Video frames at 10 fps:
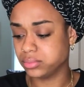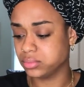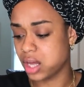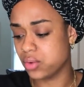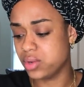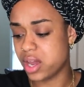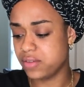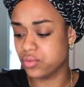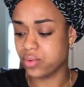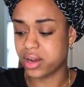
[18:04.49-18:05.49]
Like we can't
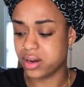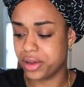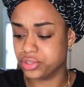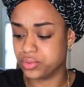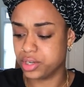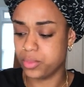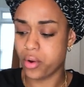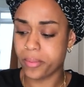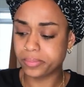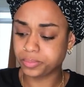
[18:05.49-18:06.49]
even recognize you
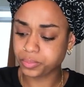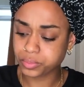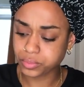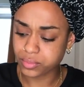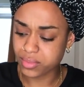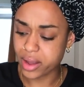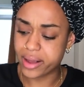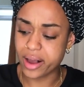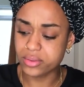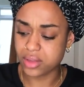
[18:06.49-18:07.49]
anymore.
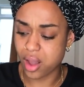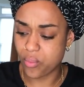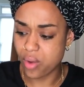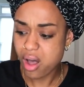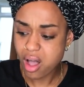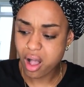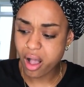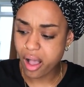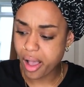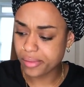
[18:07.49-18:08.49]
And I was like,
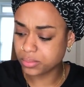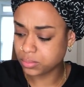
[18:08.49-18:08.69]
what?